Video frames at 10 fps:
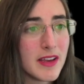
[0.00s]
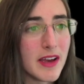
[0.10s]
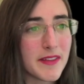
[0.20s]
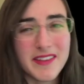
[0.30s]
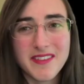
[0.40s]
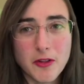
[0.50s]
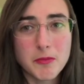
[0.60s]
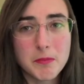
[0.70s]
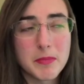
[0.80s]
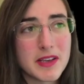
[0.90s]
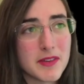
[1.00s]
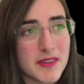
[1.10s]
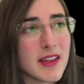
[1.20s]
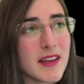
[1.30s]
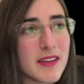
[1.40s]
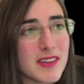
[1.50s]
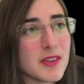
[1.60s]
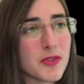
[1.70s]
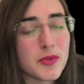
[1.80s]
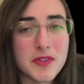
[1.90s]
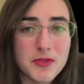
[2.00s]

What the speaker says: and that's not because I like dinosaurs.